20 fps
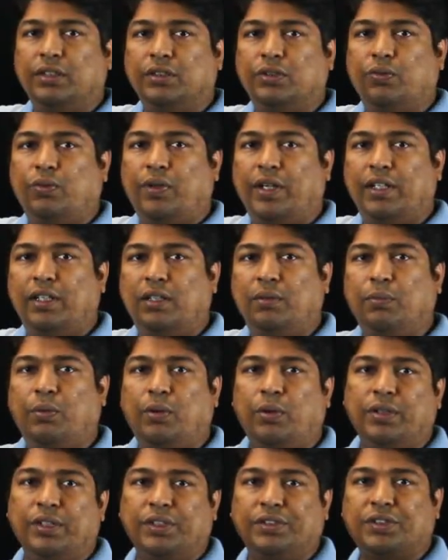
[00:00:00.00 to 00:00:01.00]
So while the
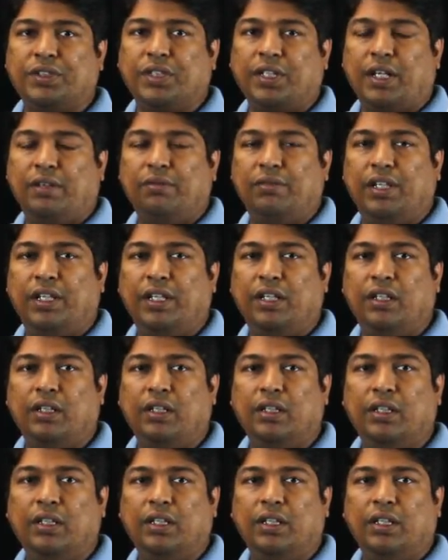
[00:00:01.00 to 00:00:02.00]
ball is
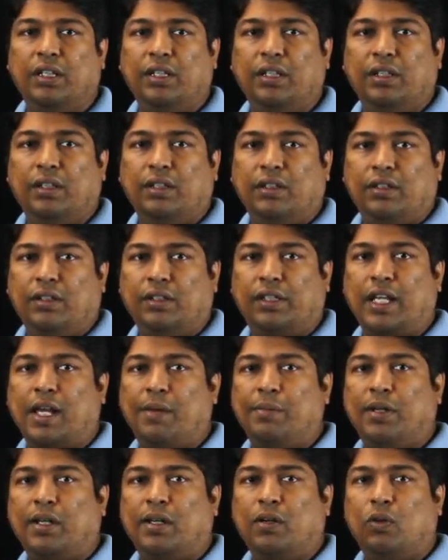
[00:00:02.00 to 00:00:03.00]
traveling, the
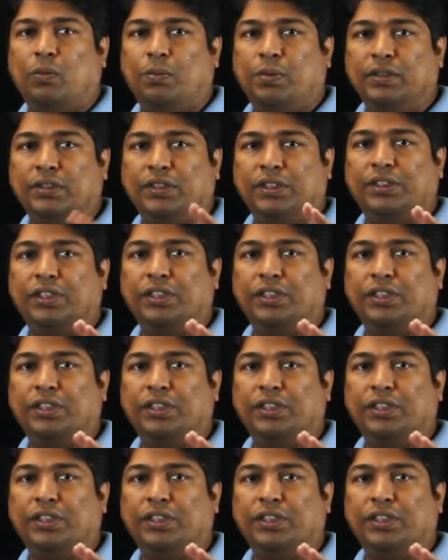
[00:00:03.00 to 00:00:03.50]
camera opens the